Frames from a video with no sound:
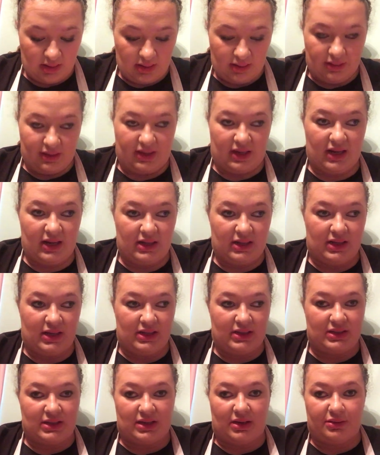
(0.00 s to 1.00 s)
I gotta
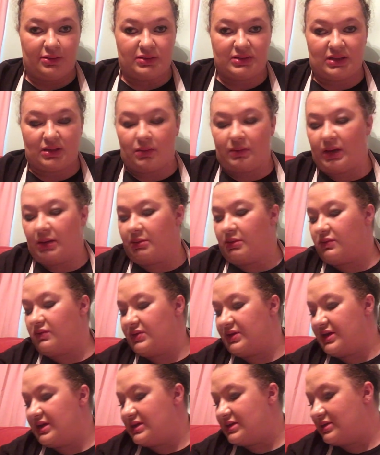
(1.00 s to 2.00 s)
get the other set of wipes for
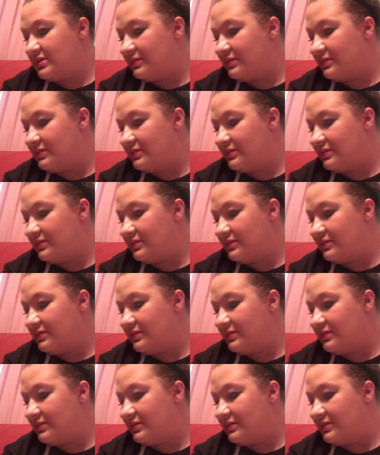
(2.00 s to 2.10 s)
these.